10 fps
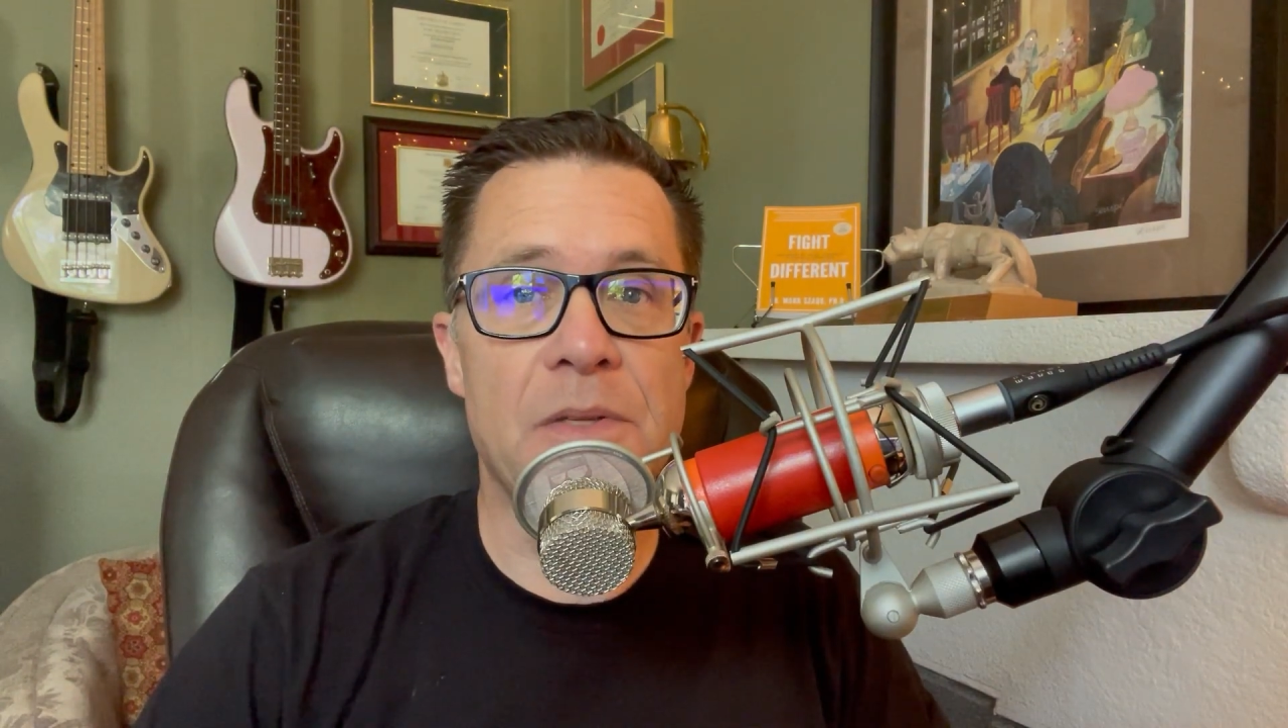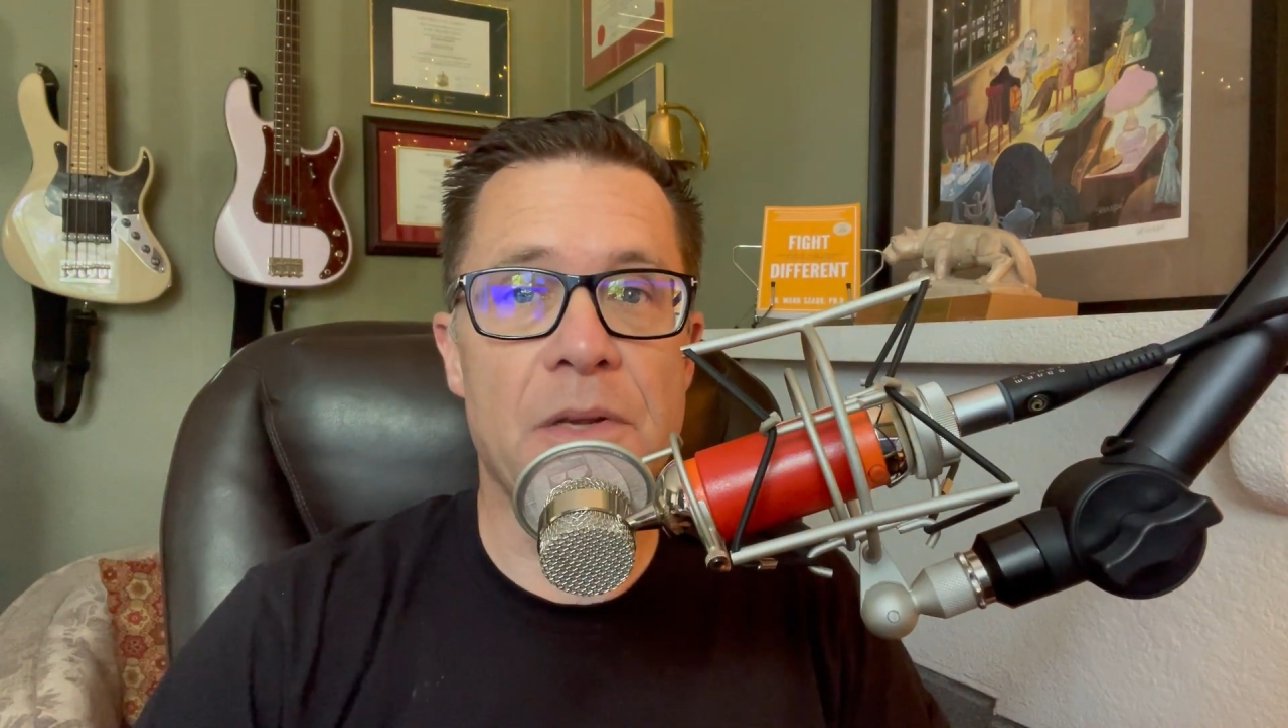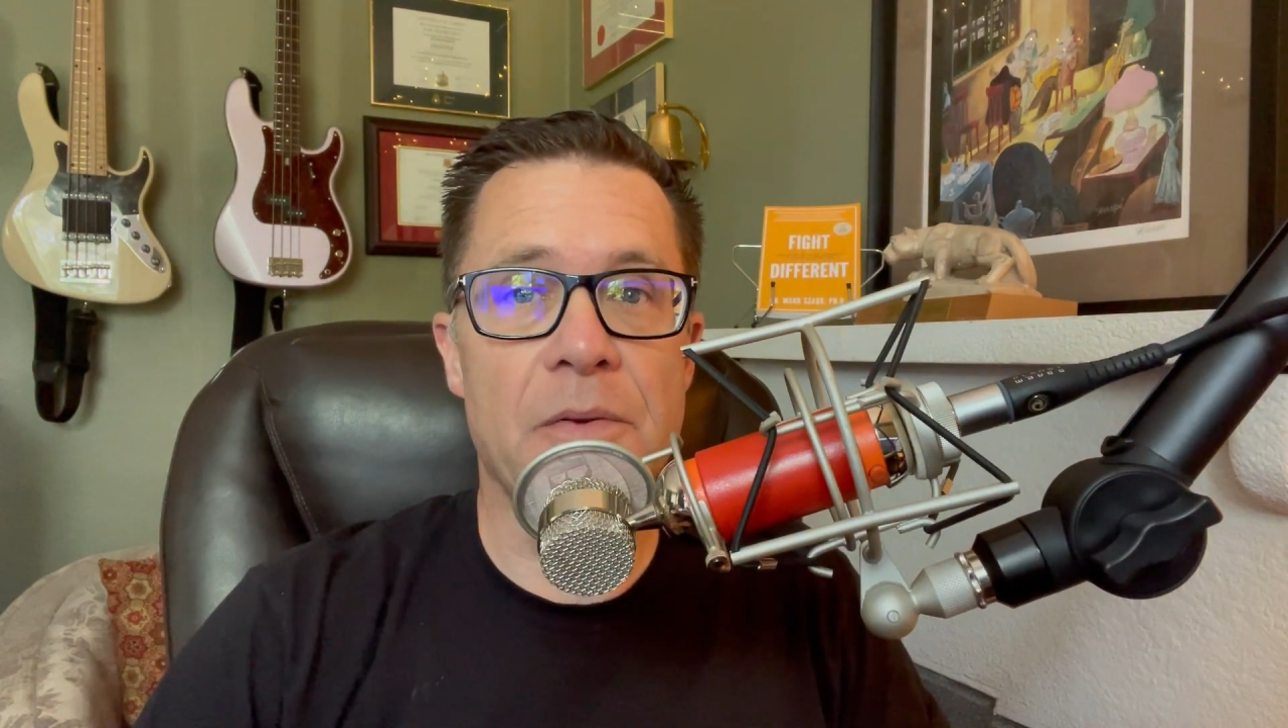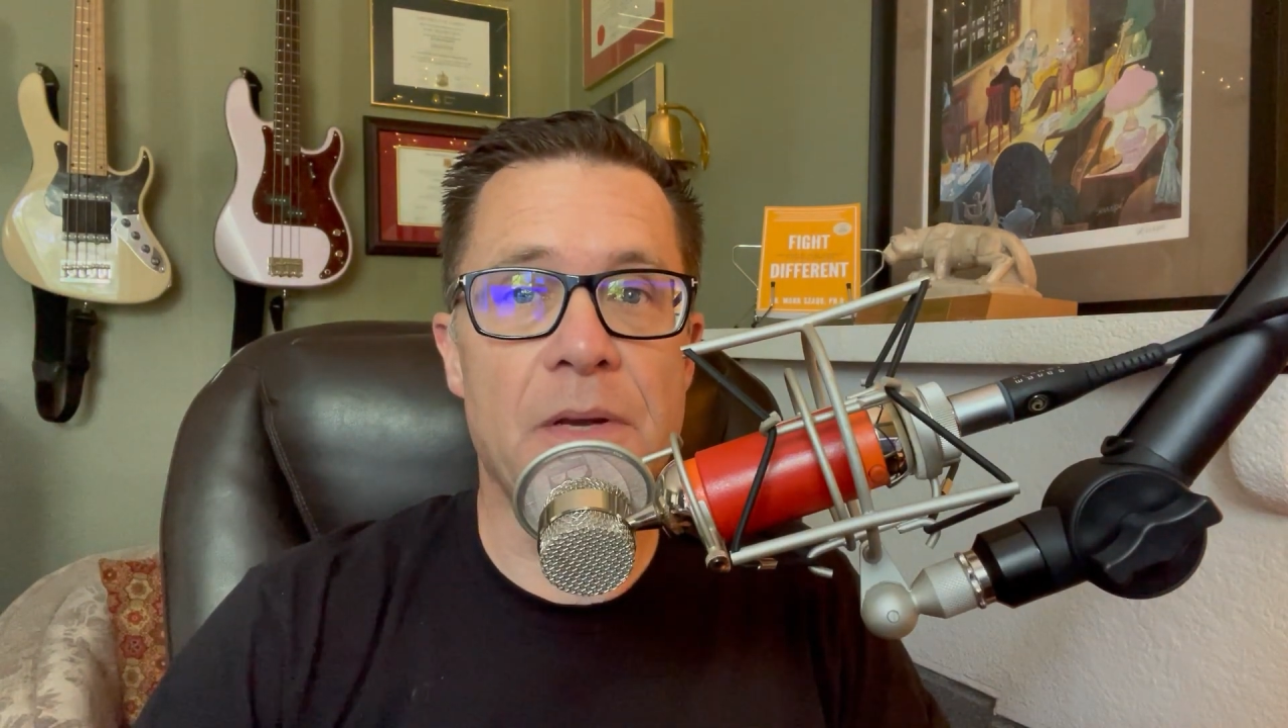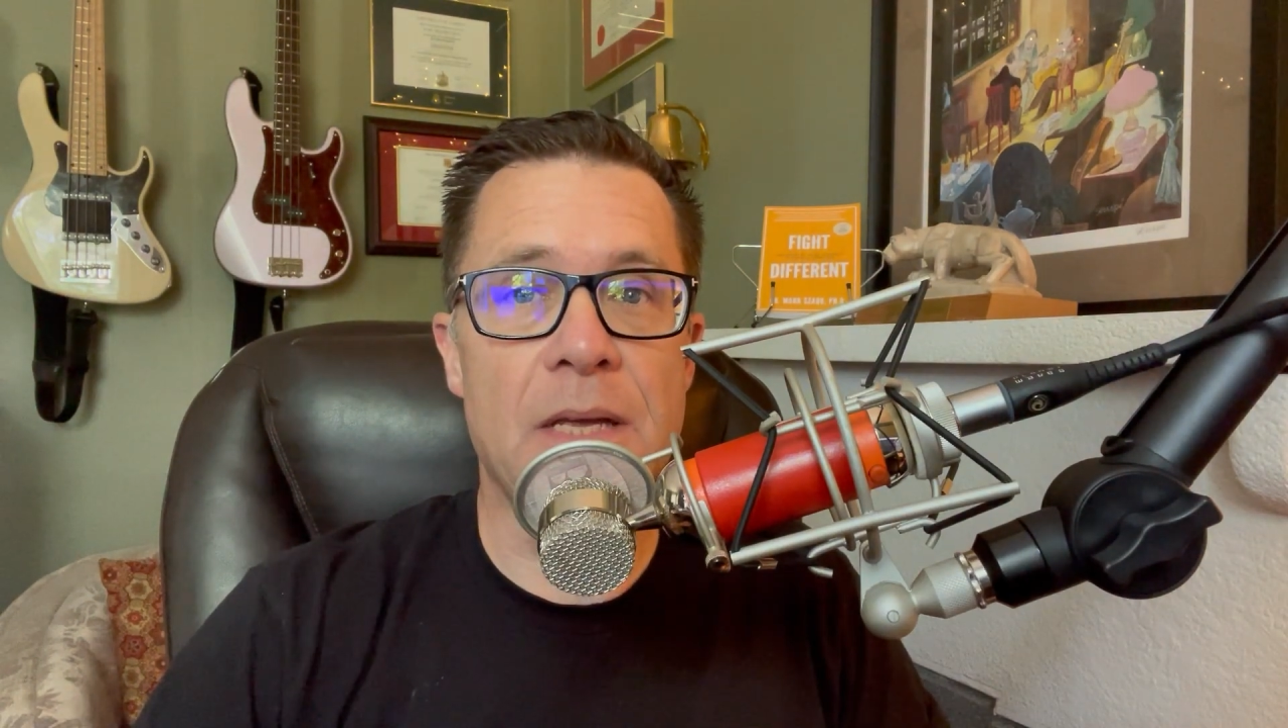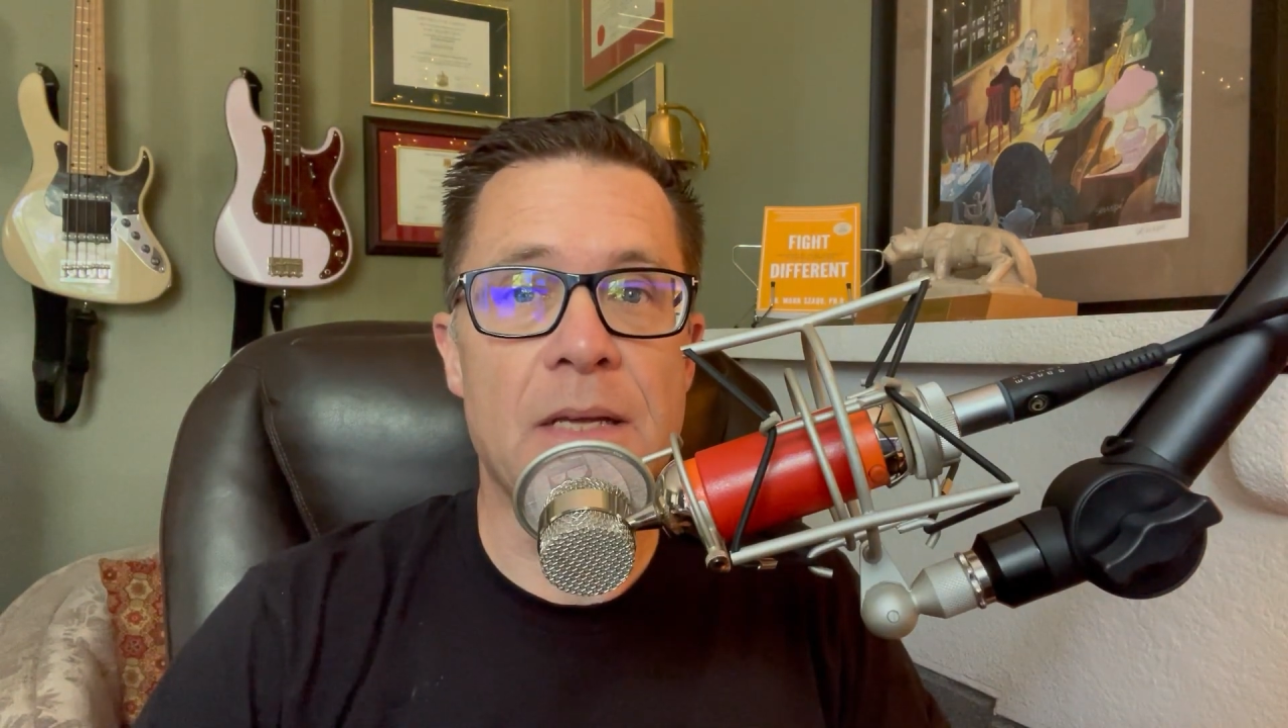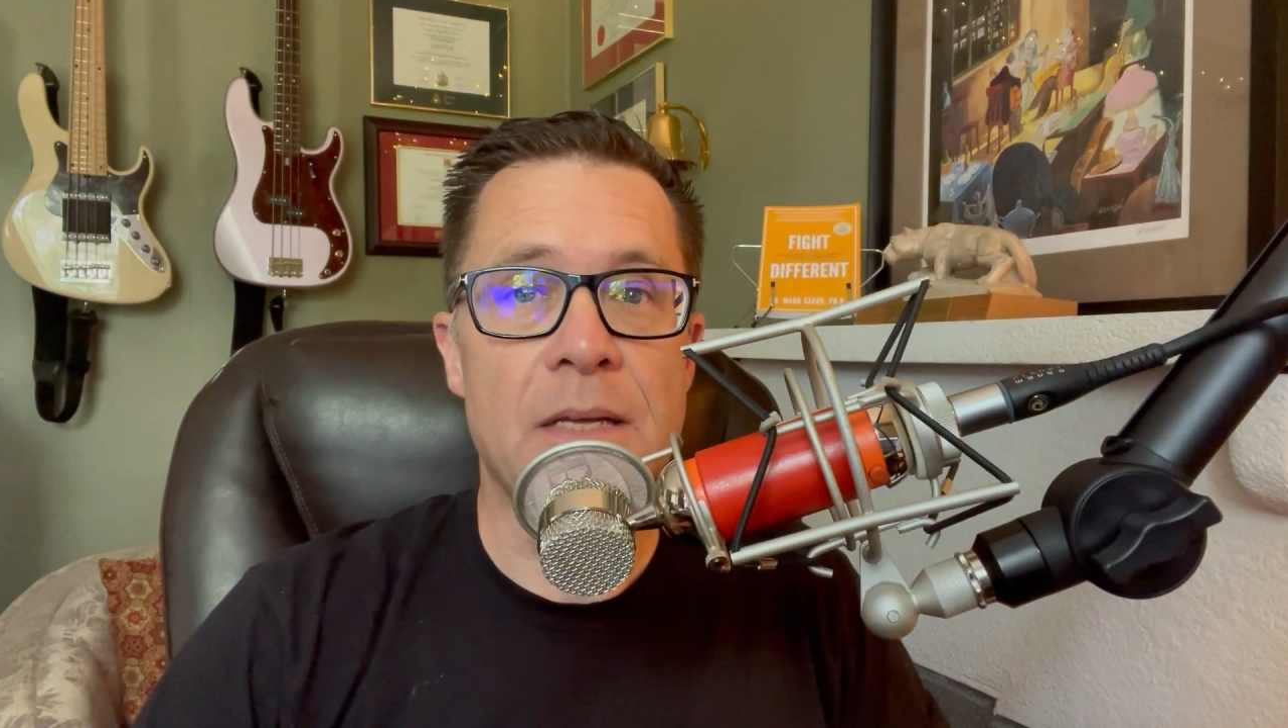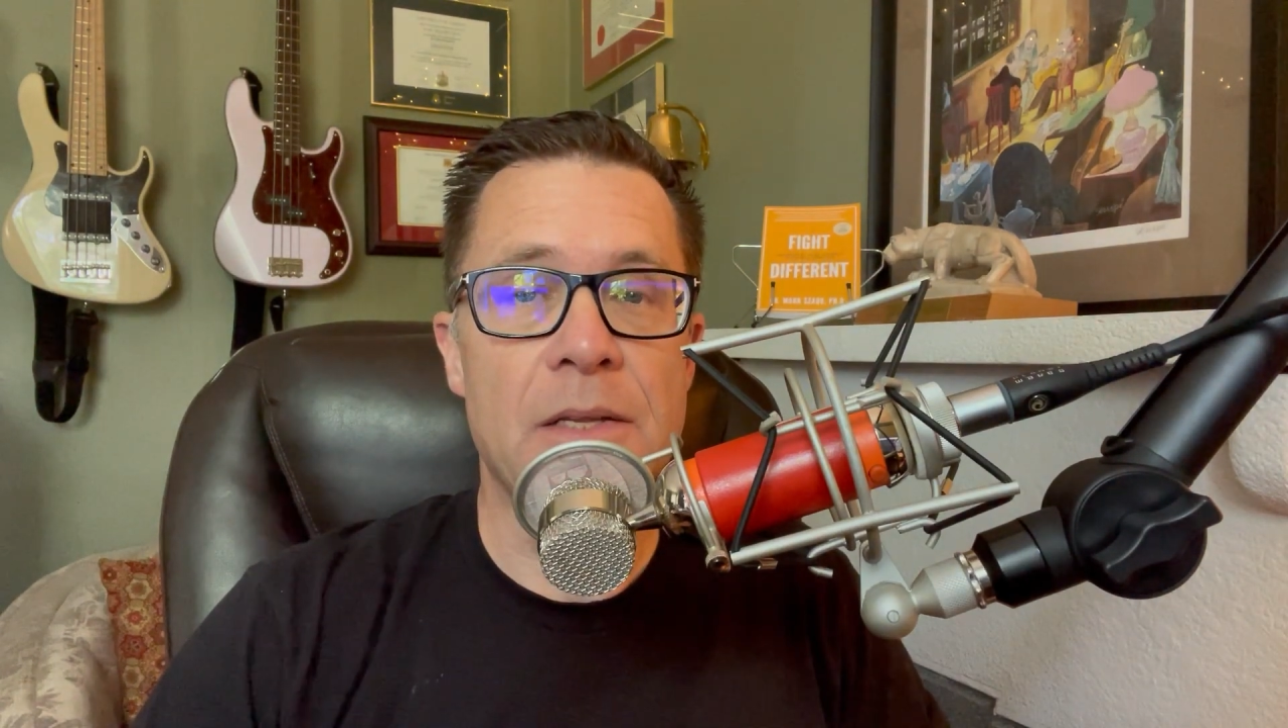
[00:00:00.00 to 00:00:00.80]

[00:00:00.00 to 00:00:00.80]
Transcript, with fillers: theory